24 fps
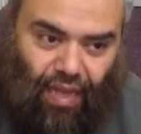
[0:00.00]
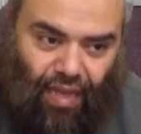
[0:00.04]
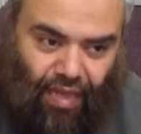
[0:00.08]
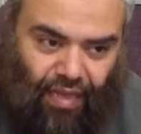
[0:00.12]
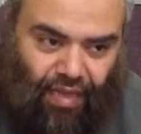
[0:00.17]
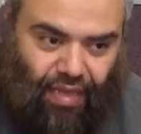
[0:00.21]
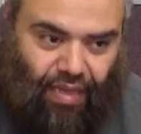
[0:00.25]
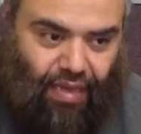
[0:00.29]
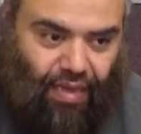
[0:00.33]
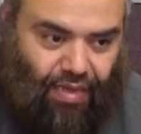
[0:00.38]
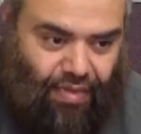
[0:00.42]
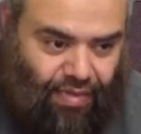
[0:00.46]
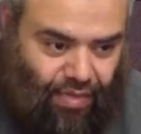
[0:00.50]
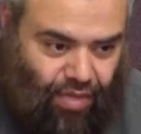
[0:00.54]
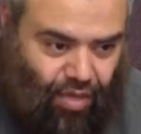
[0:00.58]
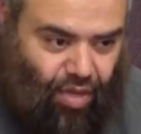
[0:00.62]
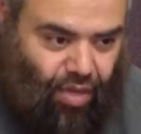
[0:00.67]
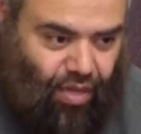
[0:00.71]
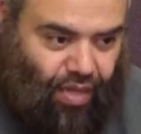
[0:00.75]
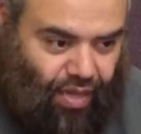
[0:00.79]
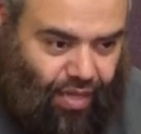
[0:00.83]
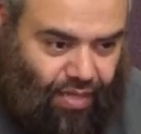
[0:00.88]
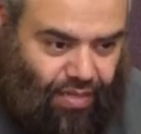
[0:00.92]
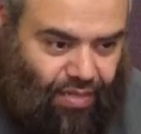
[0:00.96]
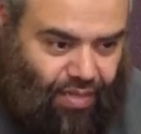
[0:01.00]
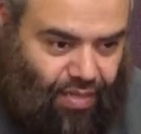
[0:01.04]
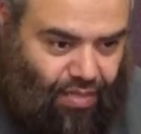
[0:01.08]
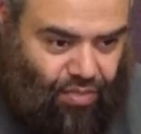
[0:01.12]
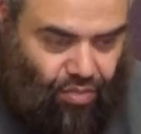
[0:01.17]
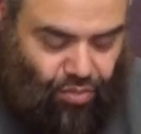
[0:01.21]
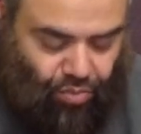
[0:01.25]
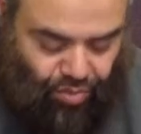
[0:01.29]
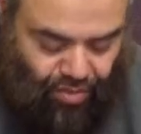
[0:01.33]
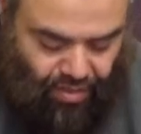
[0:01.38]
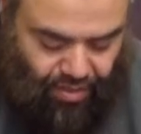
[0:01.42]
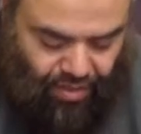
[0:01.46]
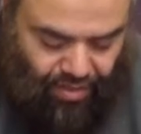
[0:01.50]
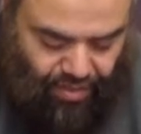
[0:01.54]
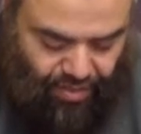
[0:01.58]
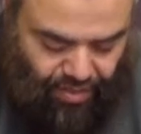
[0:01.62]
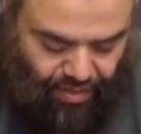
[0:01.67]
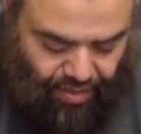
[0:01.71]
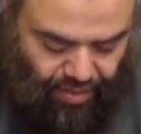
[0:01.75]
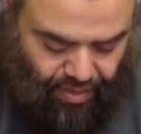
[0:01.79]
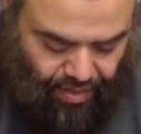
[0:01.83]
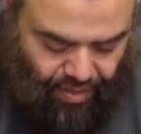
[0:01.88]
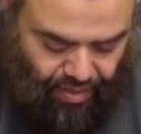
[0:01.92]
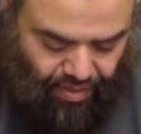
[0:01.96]
again as long as there's no
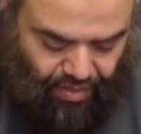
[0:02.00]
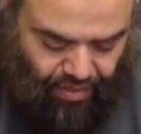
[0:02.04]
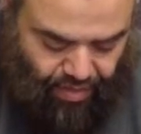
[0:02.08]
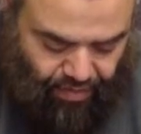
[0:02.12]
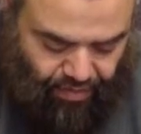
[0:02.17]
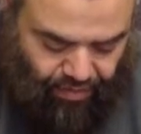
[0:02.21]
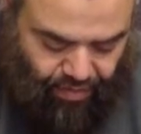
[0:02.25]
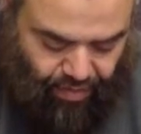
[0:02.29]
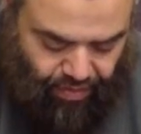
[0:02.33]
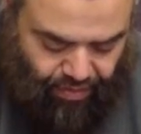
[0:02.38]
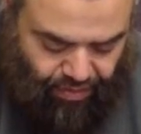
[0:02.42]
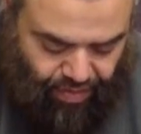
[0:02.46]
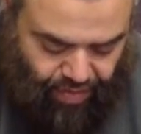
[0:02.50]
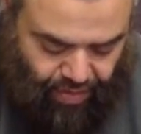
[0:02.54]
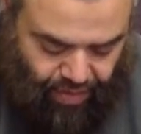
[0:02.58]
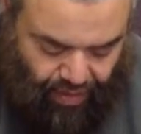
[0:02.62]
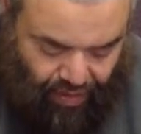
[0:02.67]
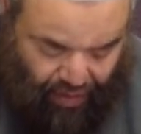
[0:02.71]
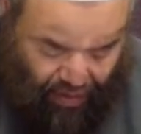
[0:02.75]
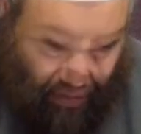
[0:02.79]
sins is involved.